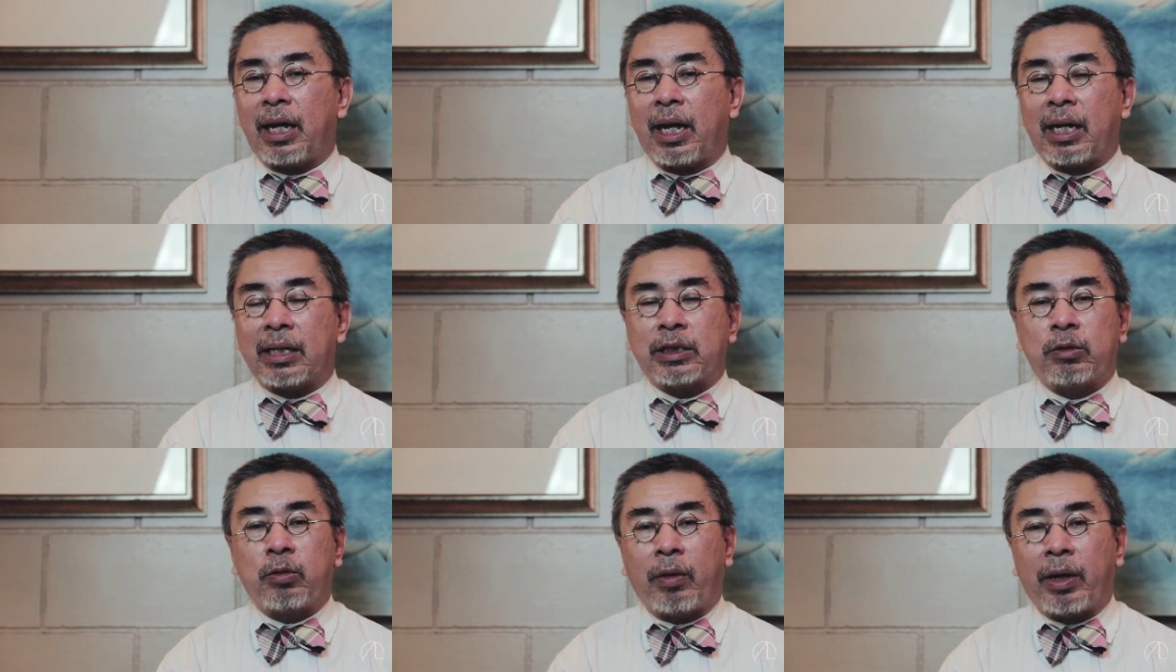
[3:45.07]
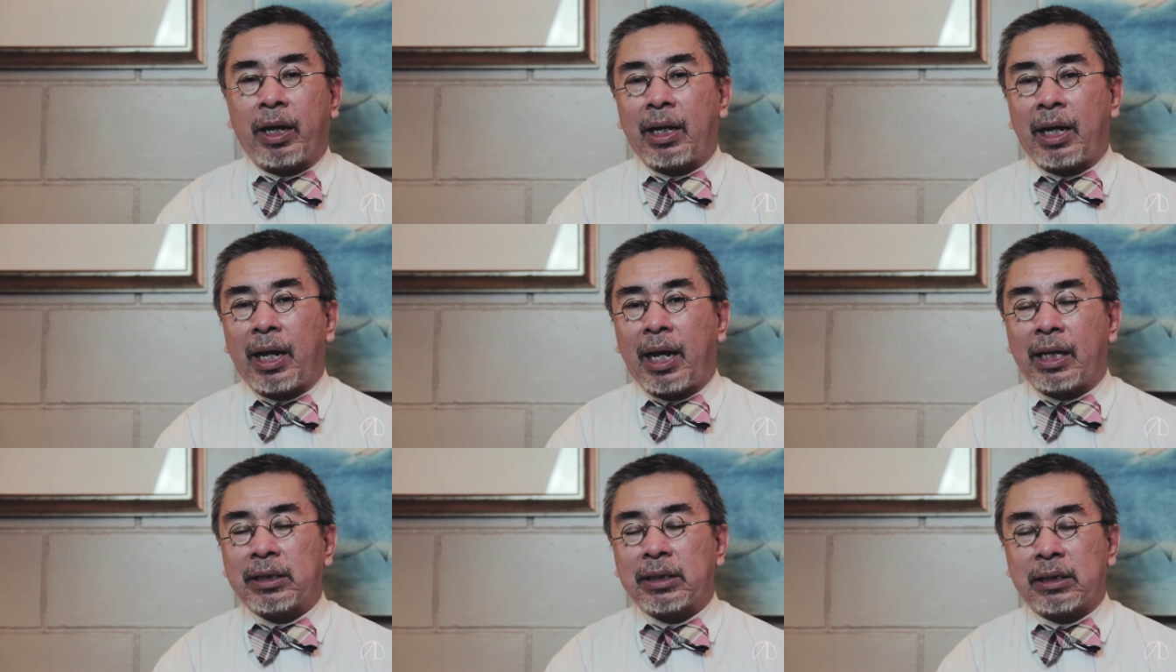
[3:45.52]
as well
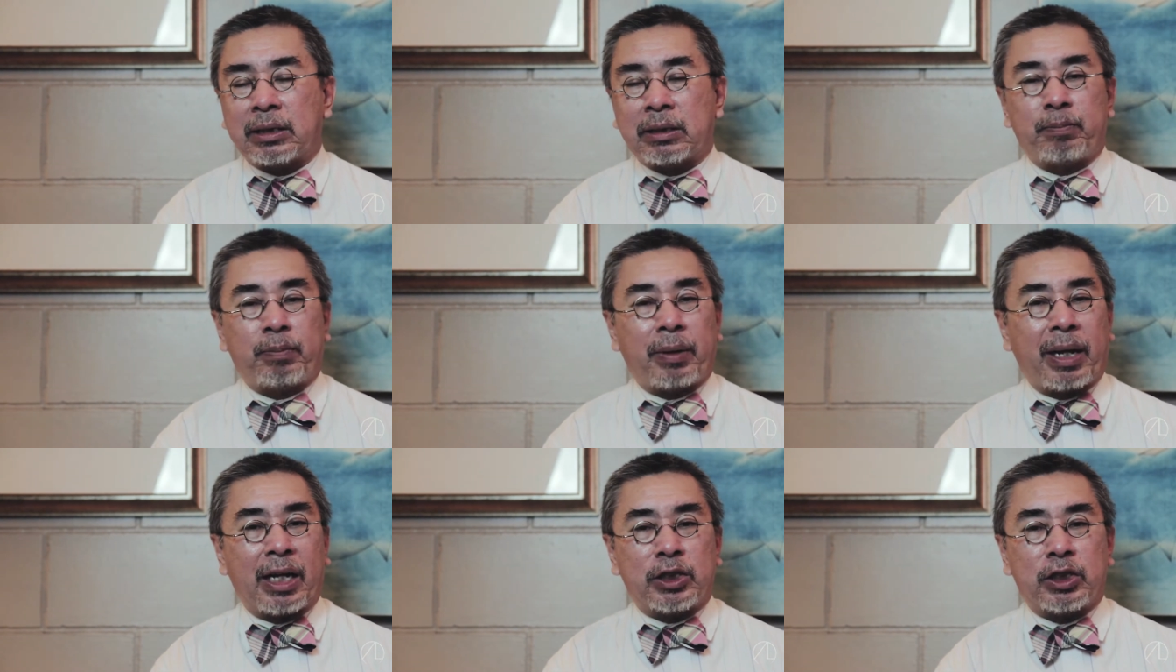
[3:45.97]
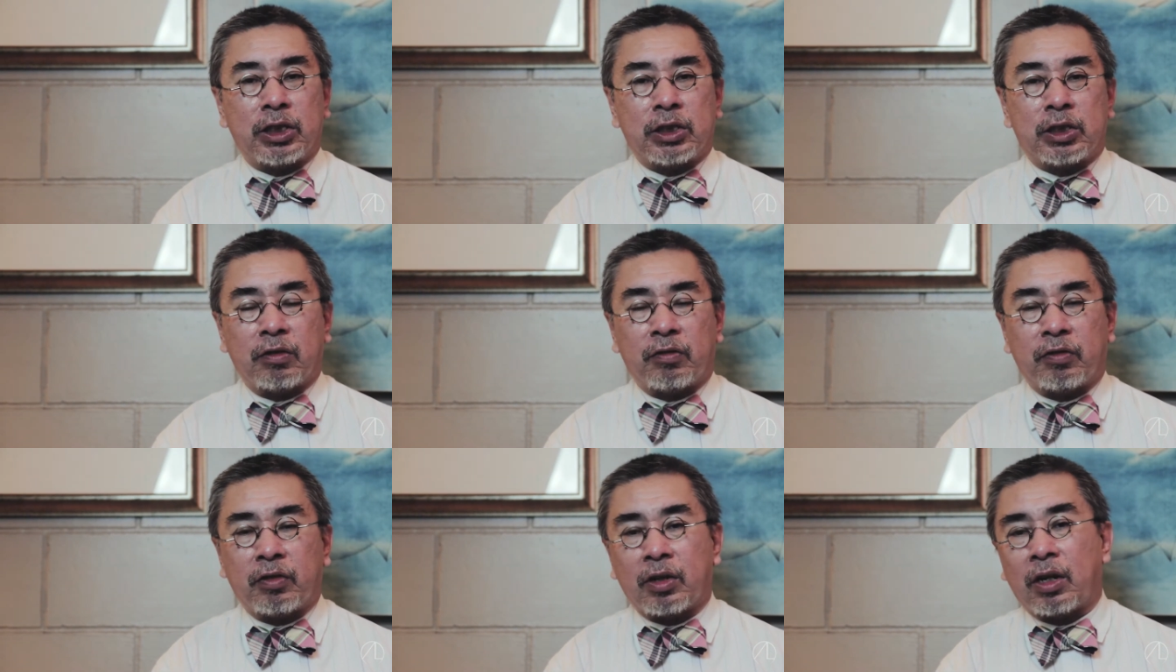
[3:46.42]
as splashes
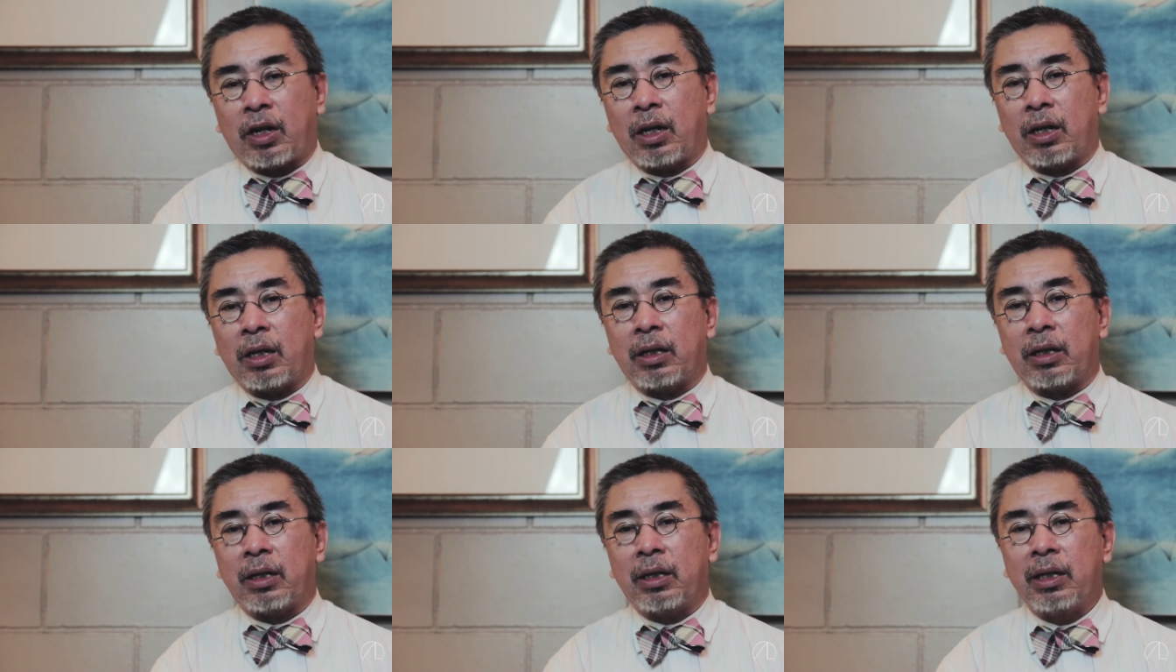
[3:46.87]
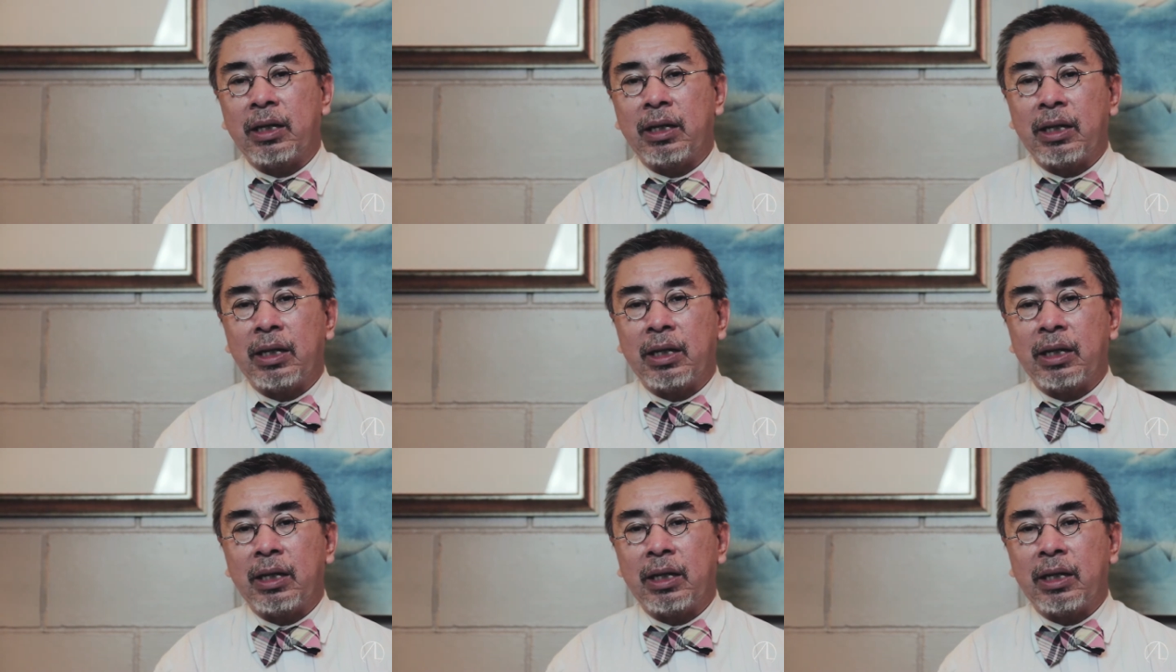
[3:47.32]
of color.